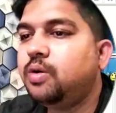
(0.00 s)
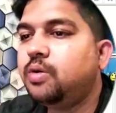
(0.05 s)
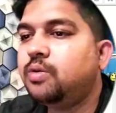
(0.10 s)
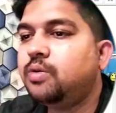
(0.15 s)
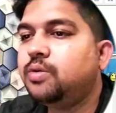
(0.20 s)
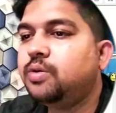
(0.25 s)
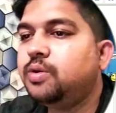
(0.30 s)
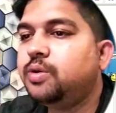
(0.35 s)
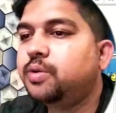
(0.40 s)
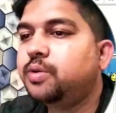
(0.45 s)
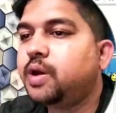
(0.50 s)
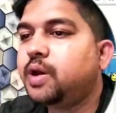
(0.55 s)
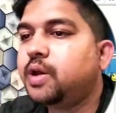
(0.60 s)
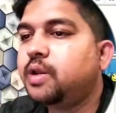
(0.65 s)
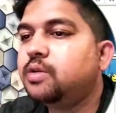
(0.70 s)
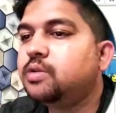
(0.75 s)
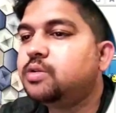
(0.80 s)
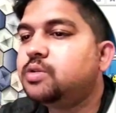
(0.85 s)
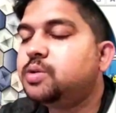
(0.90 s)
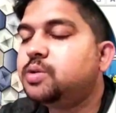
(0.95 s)
Or you
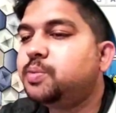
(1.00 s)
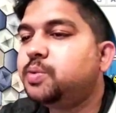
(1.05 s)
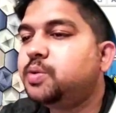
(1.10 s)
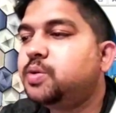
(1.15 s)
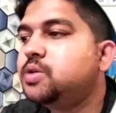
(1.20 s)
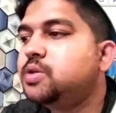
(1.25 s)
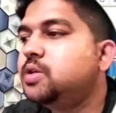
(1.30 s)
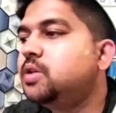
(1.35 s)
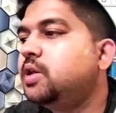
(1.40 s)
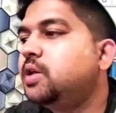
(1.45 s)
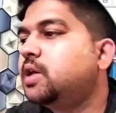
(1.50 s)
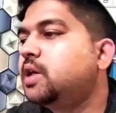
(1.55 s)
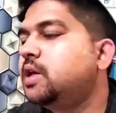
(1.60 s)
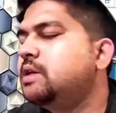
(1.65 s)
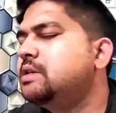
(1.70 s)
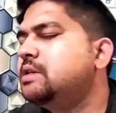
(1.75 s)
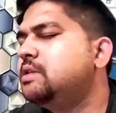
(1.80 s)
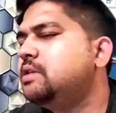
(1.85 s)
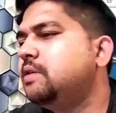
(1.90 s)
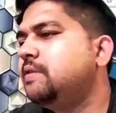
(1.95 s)
can suppose in
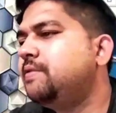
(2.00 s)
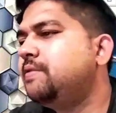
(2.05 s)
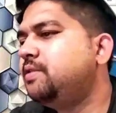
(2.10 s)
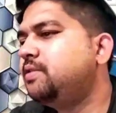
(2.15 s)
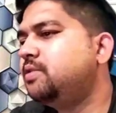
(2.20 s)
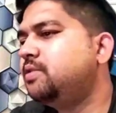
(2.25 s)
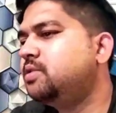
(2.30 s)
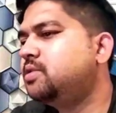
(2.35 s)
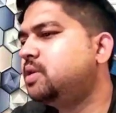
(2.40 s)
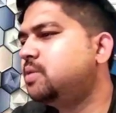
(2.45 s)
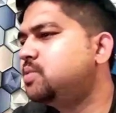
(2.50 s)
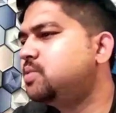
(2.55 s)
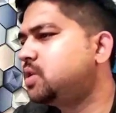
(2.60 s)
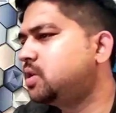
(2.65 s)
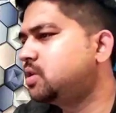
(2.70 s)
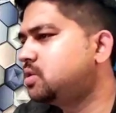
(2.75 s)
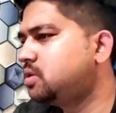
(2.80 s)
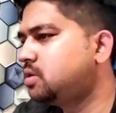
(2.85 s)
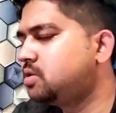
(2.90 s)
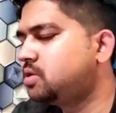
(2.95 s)
the case if you
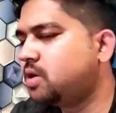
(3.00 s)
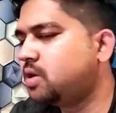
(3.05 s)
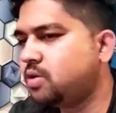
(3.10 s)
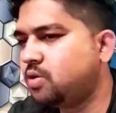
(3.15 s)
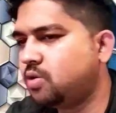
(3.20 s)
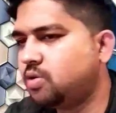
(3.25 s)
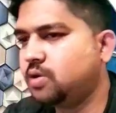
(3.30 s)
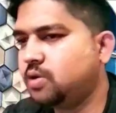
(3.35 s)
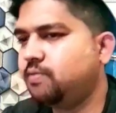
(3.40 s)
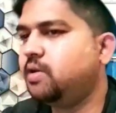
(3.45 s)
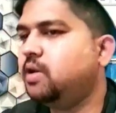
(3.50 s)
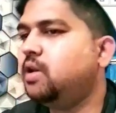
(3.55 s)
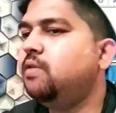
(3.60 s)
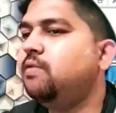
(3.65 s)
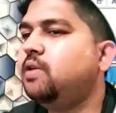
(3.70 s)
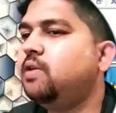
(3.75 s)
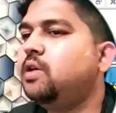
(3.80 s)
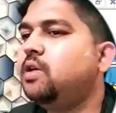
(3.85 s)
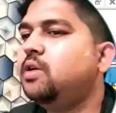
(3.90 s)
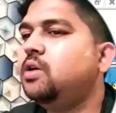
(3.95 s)
some structures are not
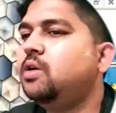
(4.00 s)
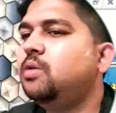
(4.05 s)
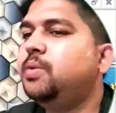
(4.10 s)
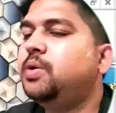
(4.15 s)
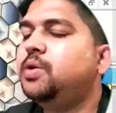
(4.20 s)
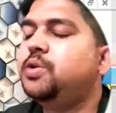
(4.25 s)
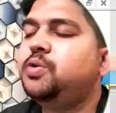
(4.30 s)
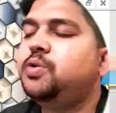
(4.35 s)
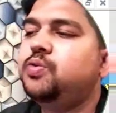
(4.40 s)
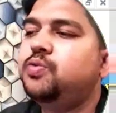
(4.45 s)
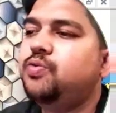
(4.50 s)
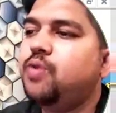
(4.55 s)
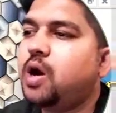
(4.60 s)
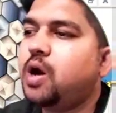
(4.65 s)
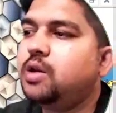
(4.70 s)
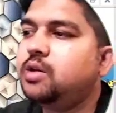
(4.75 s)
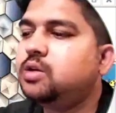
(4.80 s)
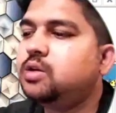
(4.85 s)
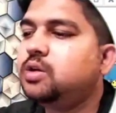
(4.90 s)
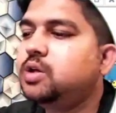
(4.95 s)
available here, but you
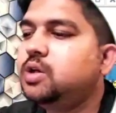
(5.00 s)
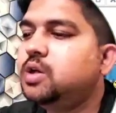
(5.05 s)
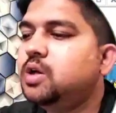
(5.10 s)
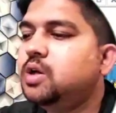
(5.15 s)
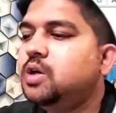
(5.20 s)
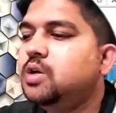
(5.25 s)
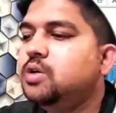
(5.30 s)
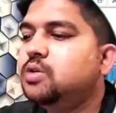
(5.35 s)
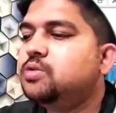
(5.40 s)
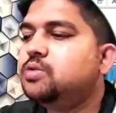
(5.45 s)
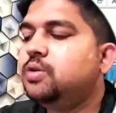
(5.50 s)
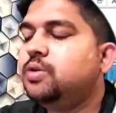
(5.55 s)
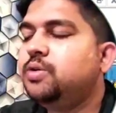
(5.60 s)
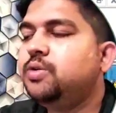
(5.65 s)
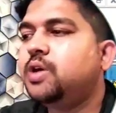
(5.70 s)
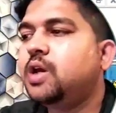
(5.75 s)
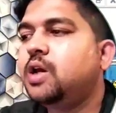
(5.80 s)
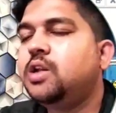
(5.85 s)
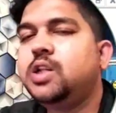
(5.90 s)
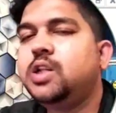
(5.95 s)
want,
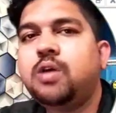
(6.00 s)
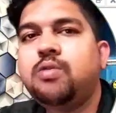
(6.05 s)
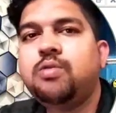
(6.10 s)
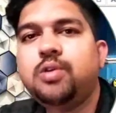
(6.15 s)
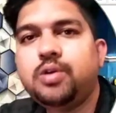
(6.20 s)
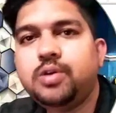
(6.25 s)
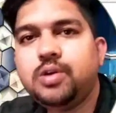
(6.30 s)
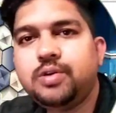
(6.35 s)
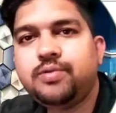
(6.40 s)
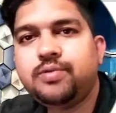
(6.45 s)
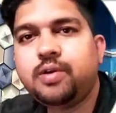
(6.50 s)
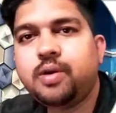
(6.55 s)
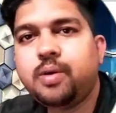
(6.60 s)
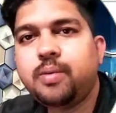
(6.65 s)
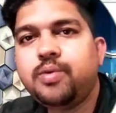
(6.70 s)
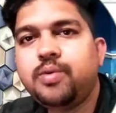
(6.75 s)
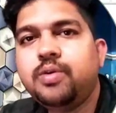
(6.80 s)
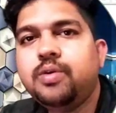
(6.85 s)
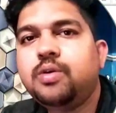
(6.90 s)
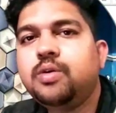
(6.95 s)
so you can download it
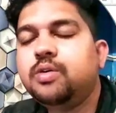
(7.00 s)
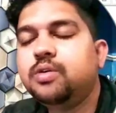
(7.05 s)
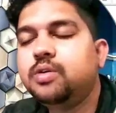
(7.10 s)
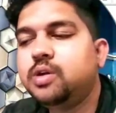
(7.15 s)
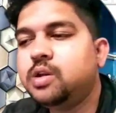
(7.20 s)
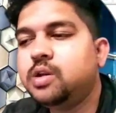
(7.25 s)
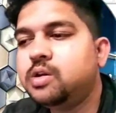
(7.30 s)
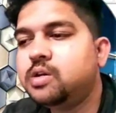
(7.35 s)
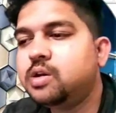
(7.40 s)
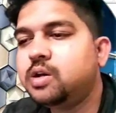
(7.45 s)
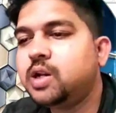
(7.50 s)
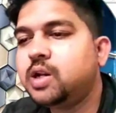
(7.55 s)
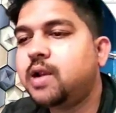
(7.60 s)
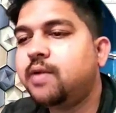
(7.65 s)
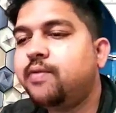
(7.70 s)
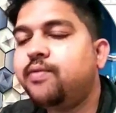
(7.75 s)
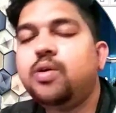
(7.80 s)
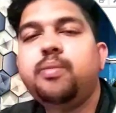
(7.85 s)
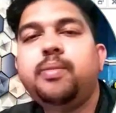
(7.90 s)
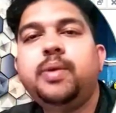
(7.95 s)
from your
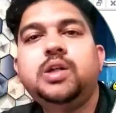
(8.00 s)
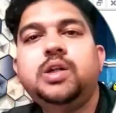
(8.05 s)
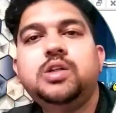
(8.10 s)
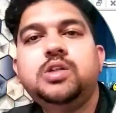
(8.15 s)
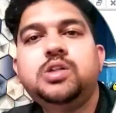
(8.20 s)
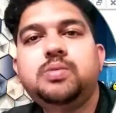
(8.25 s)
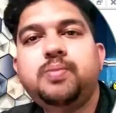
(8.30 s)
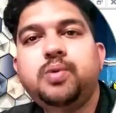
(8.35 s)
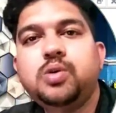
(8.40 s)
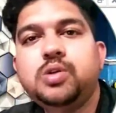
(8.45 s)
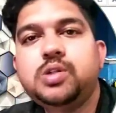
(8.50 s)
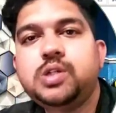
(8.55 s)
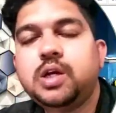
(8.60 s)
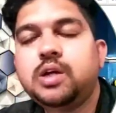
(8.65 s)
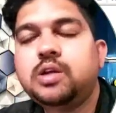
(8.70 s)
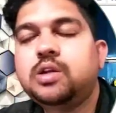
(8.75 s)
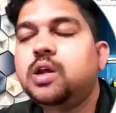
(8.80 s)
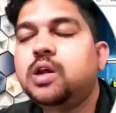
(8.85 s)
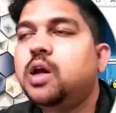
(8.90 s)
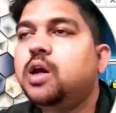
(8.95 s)
internet, from Metals
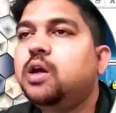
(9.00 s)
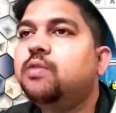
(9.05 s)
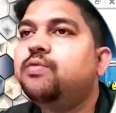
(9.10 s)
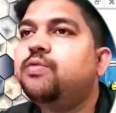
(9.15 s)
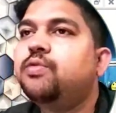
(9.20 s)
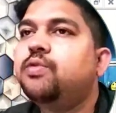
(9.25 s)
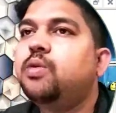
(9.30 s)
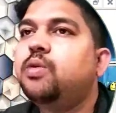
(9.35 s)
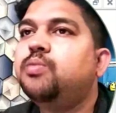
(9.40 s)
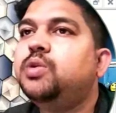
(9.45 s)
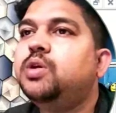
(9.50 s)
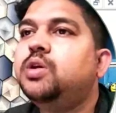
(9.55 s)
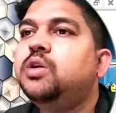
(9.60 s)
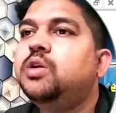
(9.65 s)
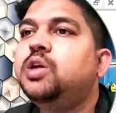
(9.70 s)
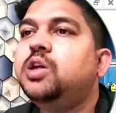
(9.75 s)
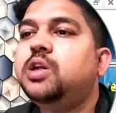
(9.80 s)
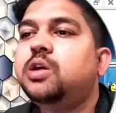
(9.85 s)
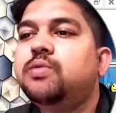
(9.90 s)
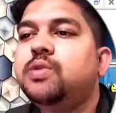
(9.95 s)
Project and from
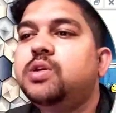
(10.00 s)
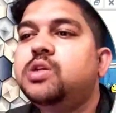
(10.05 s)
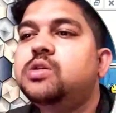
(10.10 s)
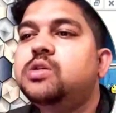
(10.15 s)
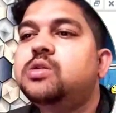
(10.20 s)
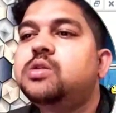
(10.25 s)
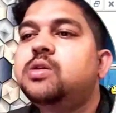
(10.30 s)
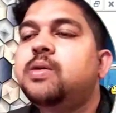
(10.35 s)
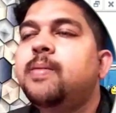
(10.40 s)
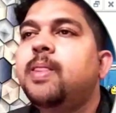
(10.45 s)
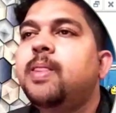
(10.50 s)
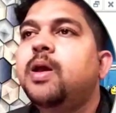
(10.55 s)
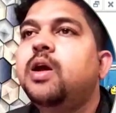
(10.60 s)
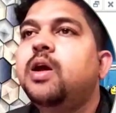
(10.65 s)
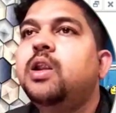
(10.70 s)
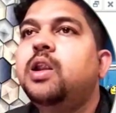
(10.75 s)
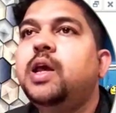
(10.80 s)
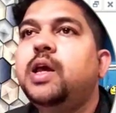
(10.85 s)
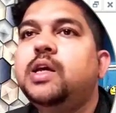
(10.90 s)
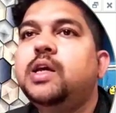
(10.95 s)
the database
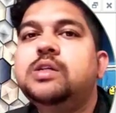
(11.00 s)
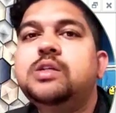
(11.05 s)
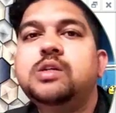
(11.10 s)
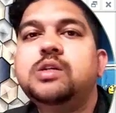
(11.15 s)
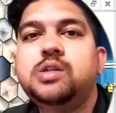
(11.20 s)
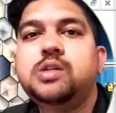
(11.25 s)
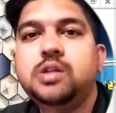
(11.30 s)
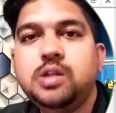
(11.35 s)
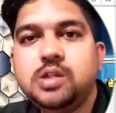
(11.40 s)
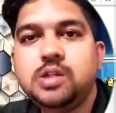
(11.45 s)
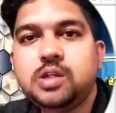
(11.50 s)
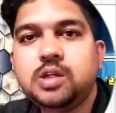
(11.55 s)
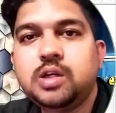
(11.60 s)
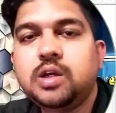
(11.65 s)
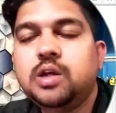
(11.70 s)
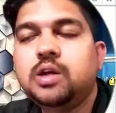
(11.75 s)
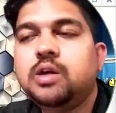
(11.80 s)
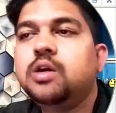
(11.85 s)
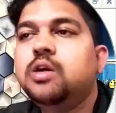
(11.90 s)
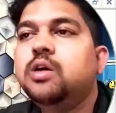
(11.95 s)
like
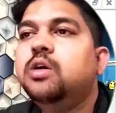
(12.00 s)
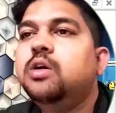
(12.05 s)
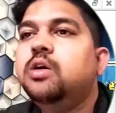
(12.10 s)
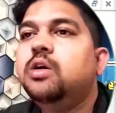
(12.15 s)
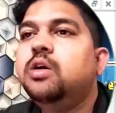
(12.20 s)
CCDC